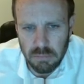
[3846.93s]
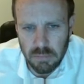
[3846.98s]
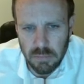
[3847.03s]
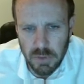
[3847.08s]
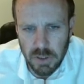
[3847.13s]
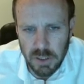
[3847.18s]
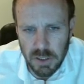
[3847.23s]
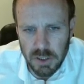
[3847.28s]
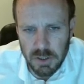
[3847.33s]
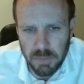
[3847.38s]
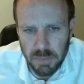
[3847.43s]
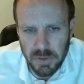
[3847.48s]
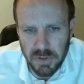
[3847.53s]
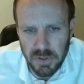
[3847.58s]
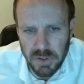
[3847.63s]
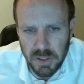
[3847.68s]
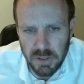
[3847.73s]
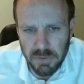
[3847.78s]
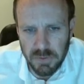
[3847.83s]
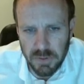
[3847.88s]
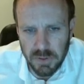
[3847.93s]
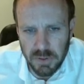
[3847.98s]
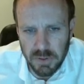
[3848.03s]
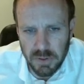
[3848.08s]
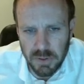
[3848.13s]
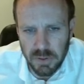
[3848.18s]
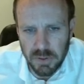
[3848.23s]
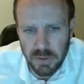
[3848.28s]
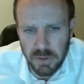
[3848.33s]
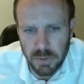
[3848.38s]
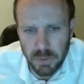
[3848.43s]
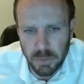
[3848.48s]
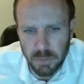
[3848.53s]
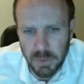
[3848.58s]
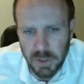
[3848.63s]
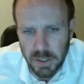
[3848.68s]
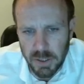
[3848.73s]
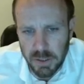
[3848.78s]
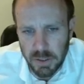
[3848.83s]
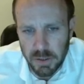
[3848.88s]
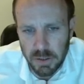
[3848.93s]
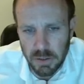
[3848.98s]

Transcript: and specific to my